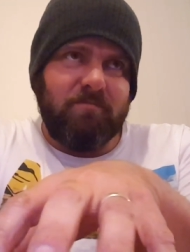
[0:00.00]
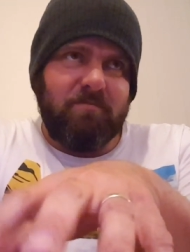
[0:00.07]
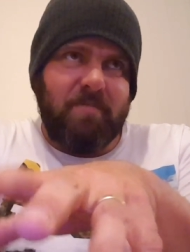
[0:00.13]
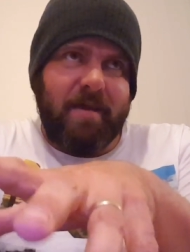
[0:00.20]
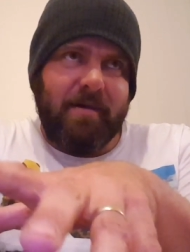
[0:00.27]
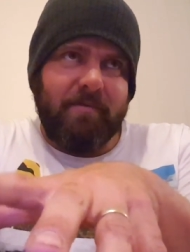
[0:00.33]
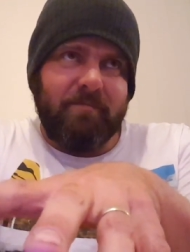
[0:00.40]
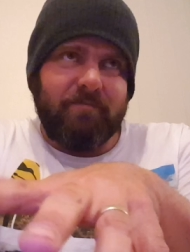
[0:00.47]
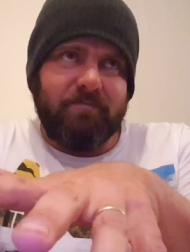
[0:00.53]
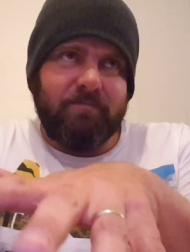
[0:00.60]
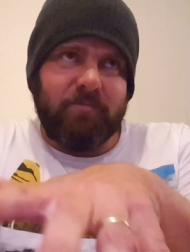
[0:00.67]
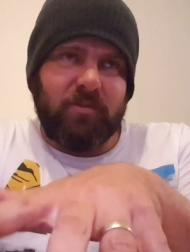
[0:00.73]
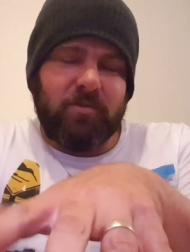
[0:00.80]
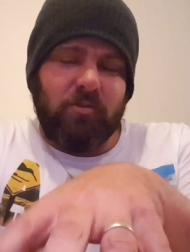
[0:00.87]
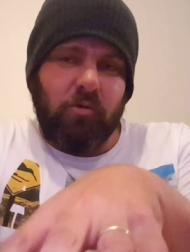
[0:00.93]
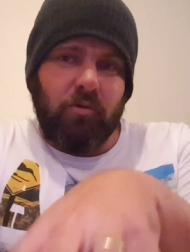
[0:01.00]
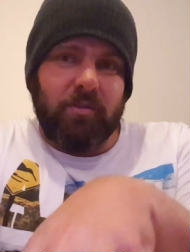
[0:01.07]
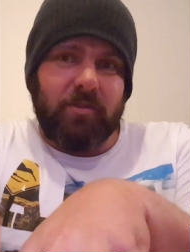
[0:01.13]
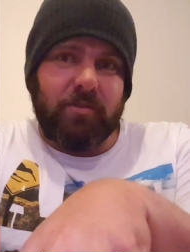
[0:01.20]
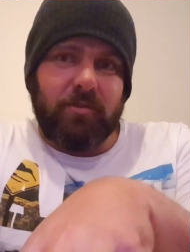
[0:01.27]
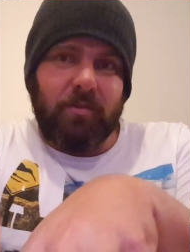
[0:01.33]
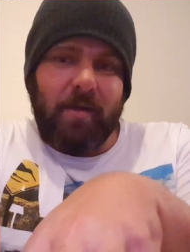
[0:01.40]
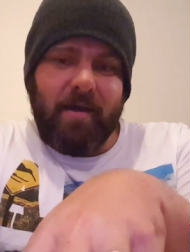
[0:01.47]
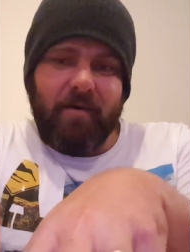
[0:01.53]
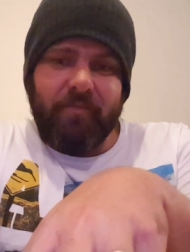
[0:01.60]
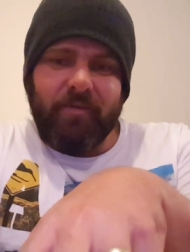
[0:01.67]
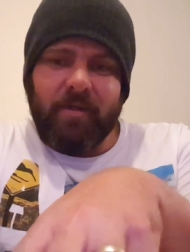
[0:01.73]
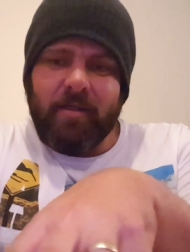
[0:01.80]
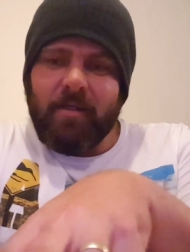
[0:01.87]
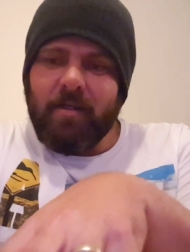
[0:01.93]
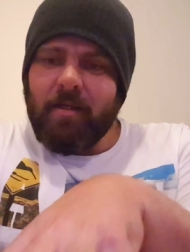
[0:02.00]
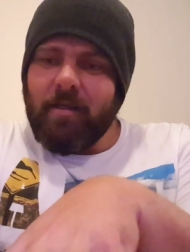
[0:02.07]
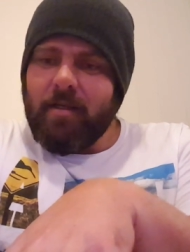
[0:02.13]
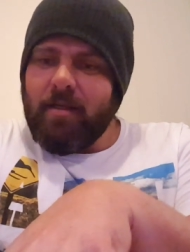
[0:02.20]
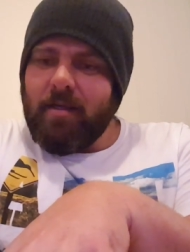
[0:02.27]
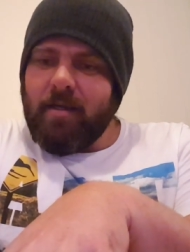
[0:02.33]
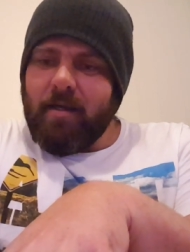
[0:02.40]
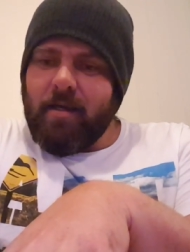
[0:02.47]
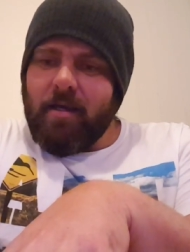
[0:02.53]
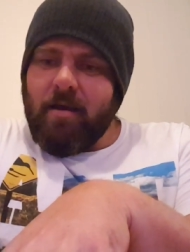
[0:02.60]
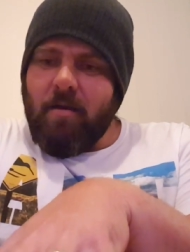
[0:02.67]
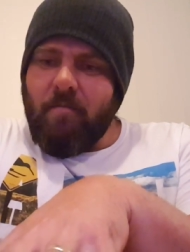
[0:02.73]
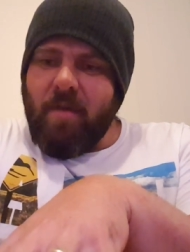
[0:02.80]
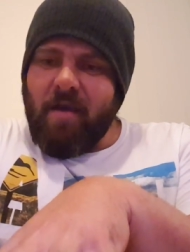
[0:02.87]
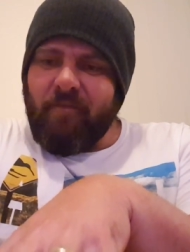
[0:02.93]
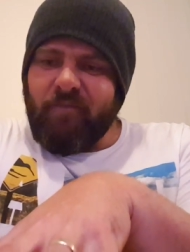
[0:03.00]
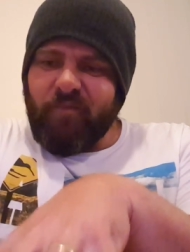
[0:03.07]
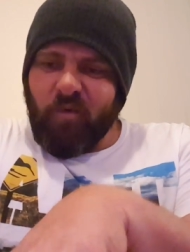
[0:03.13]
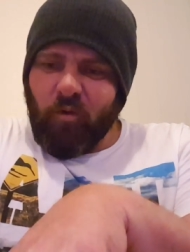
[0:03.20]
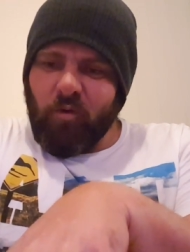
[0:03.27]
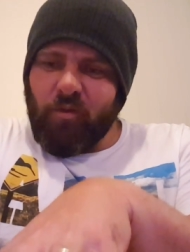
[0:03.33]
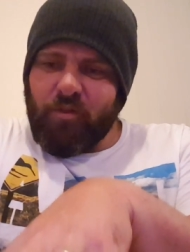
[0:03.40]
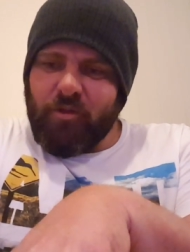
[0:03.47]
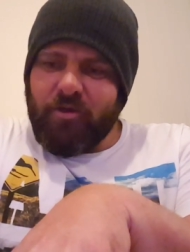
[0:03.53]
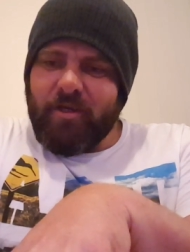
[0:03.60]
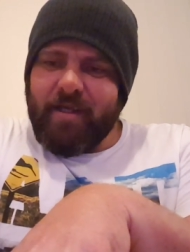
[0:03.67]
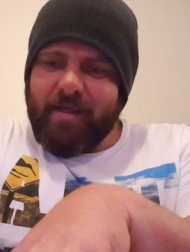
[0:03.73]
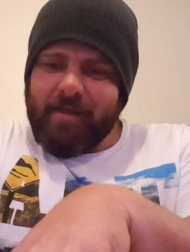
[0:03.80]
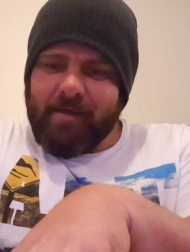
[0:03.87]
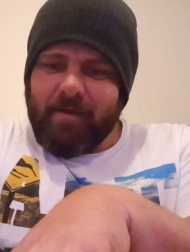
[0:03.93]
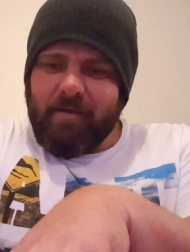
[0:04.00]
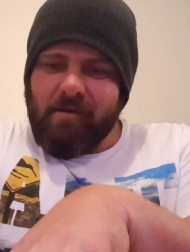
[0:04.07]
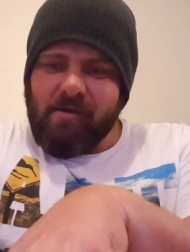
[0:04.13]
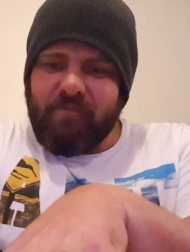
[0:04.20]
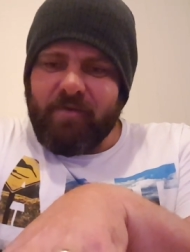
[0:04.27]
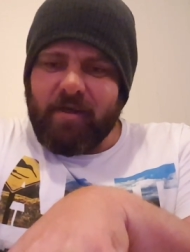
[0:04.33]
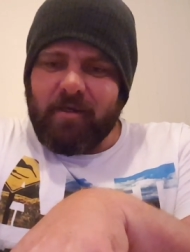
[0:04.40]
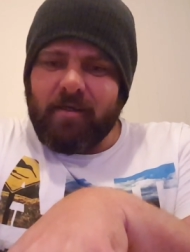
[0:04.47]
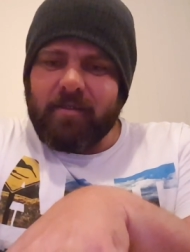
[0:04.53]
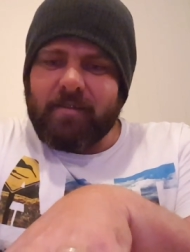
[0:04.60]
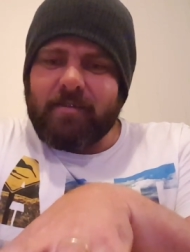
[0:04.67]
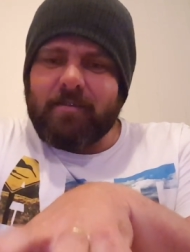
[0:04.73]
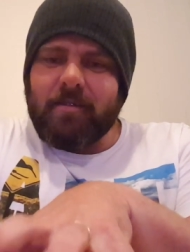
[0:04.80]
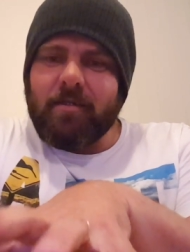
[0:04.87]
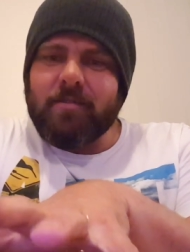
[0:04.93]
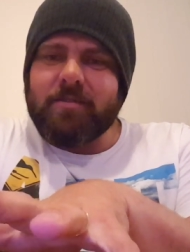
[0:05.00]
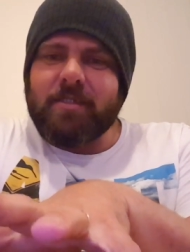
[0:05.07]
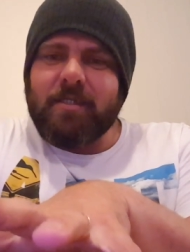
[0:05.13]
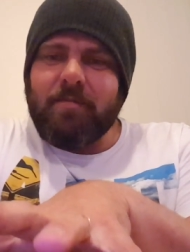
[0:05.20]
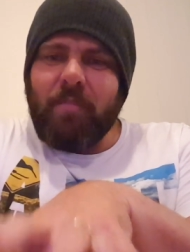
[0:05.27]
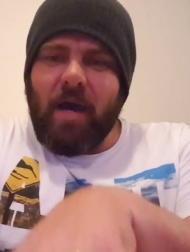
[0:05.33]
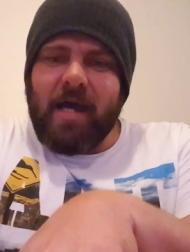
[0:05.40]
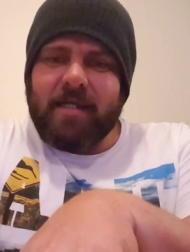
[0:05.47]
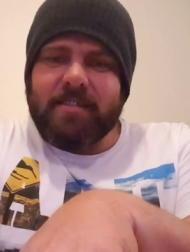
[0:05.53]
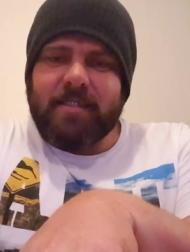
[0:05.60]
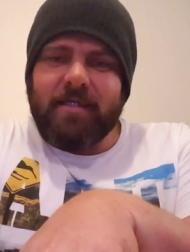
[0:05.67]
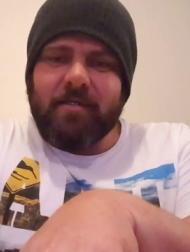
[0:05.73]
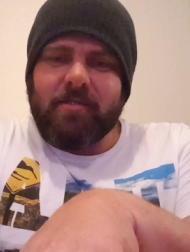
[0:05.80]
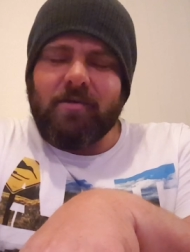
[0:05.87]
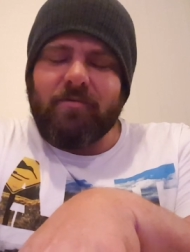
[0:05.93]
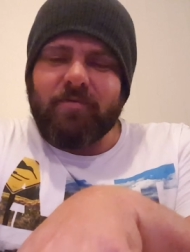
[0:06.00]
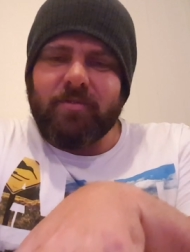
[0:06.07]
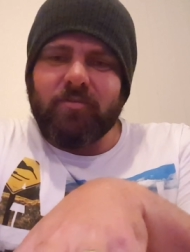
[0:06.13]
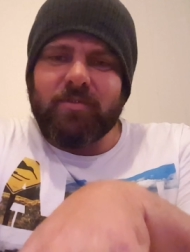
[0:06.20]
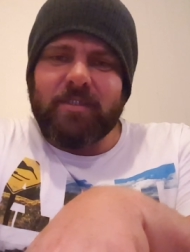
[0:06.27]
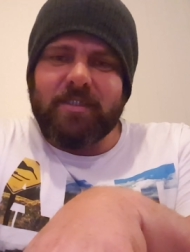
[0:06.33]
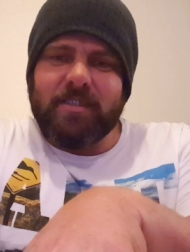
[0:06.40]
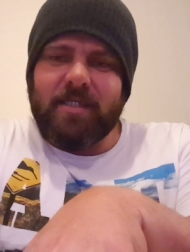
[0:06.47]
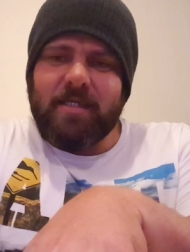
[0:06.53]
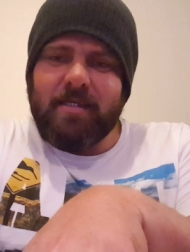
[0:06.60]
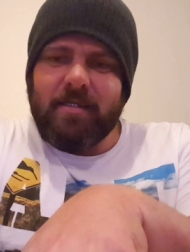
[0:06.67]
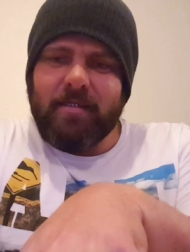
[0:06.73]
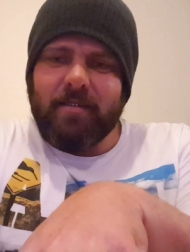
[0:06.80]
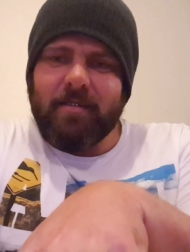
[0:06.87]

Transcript: About 11:45, about 4:30, I felt like I was going to pass out, got real dizzy.